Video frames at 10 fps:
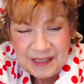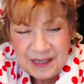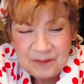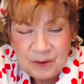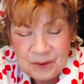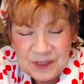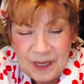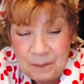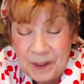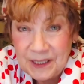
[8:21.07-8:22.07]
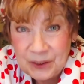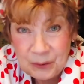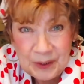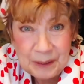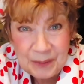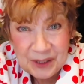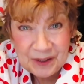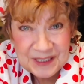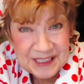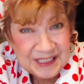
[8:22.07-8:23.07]
Of course, I picked green
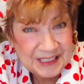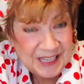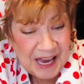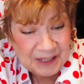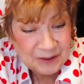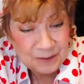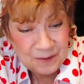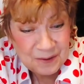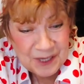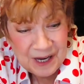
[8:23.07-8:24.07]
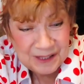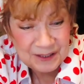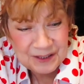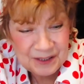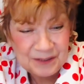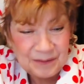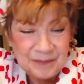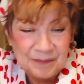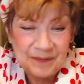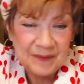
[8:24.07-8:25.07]
because it's a natural color.
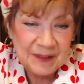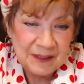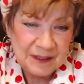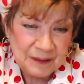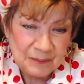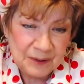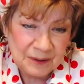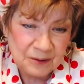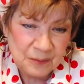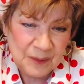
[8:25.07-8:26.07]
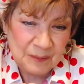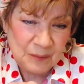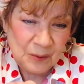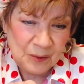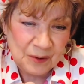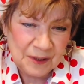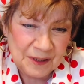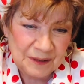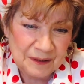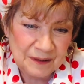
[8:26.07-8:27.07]
Put a little bit more in.